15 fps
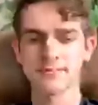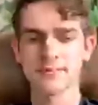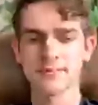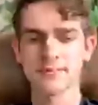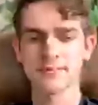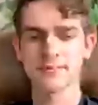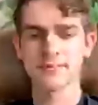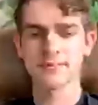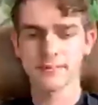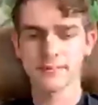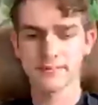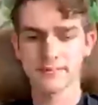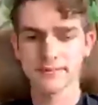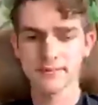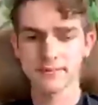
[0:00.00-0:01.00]

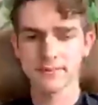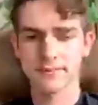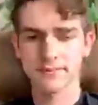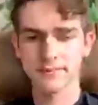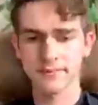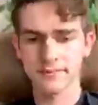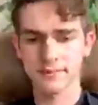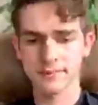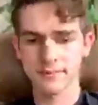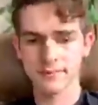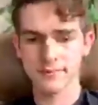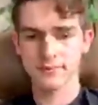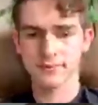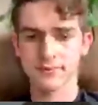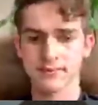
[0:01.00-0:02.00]

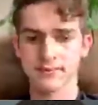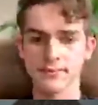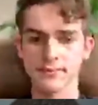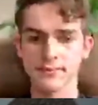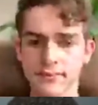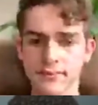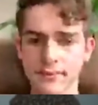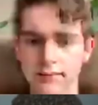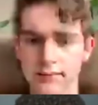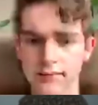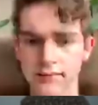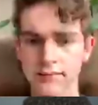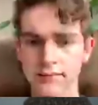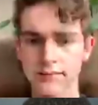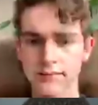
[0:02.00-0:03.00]

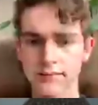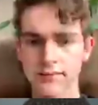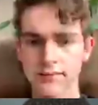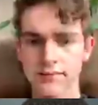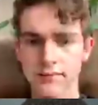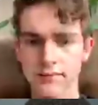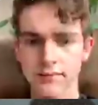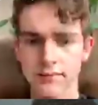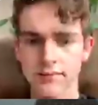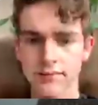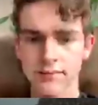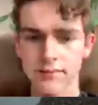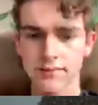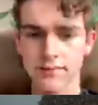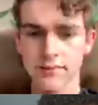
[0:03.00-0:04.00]

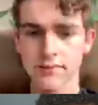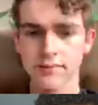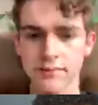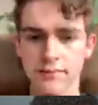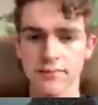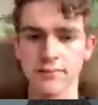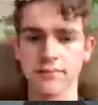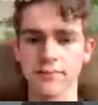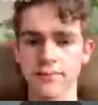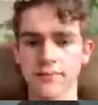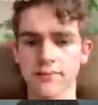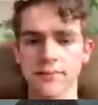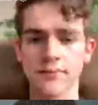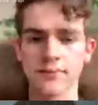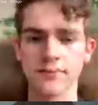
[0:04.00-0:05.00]

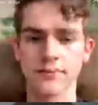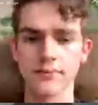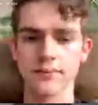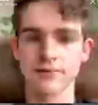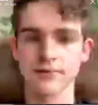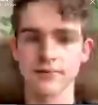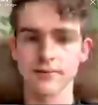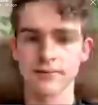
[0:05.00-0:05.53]
(not speaking)